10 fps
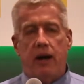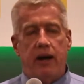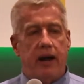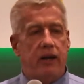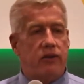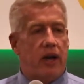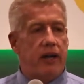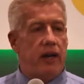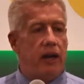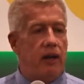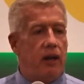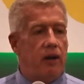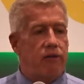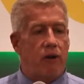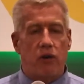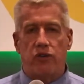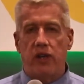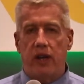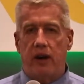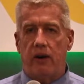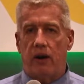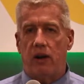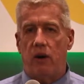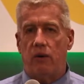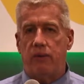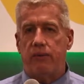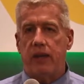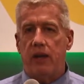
and I can tell you, in the first year alone,